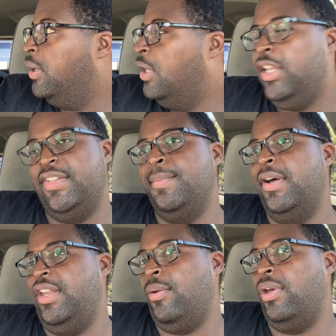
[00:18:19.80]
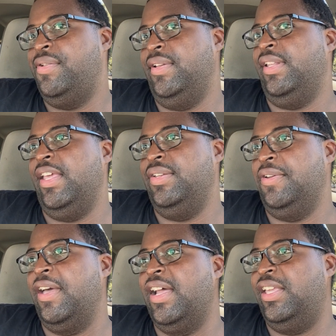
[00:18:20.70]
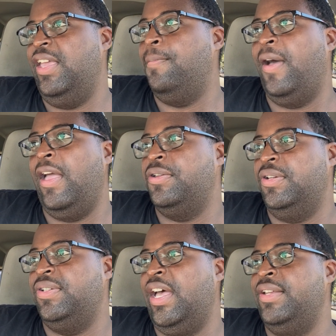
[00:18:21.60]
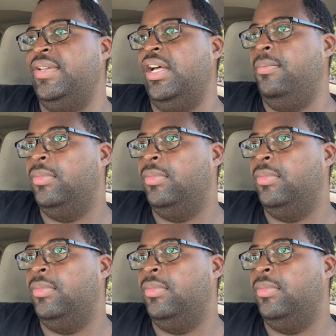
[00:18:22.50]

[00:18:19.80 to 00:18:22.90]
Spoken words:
It's Monday recently, so I got to keep my exercise up.